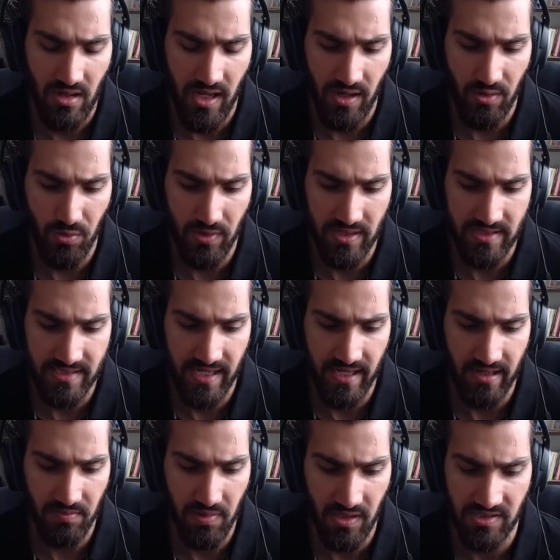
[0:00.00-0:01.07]
I want to
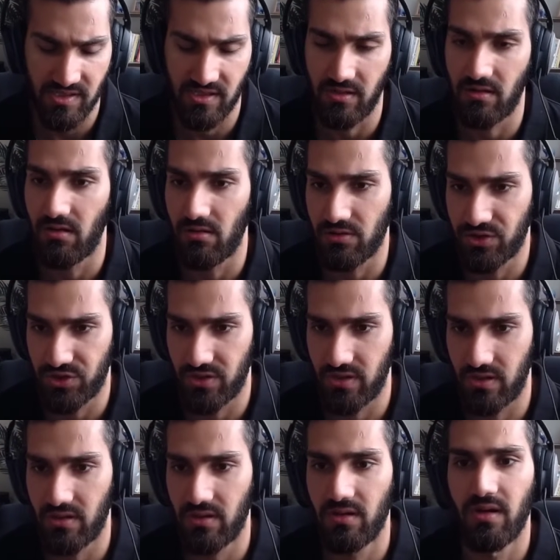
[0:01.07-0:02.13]
say, parts of the
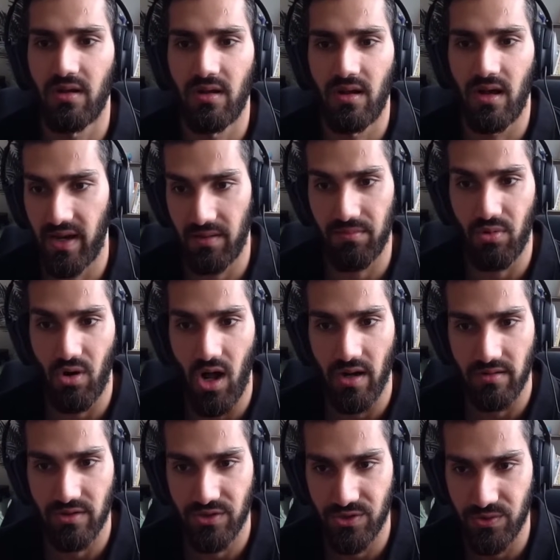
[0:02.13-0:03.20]
culture that I brought
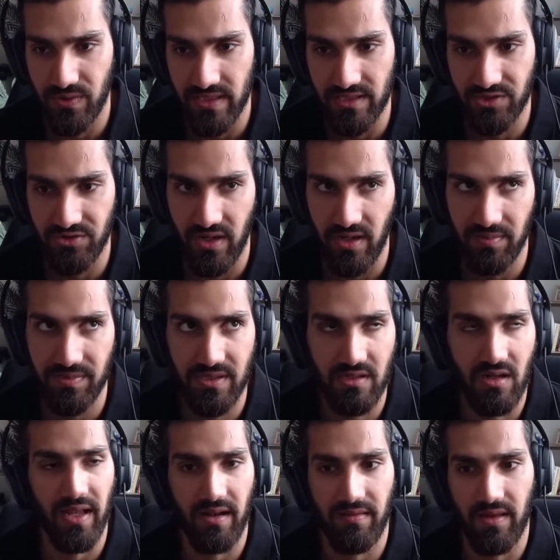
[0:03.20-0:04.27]
to Descript
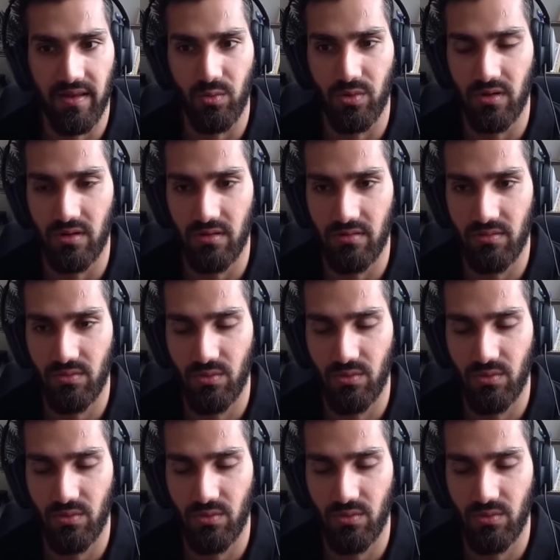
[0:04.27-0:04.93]
that I think were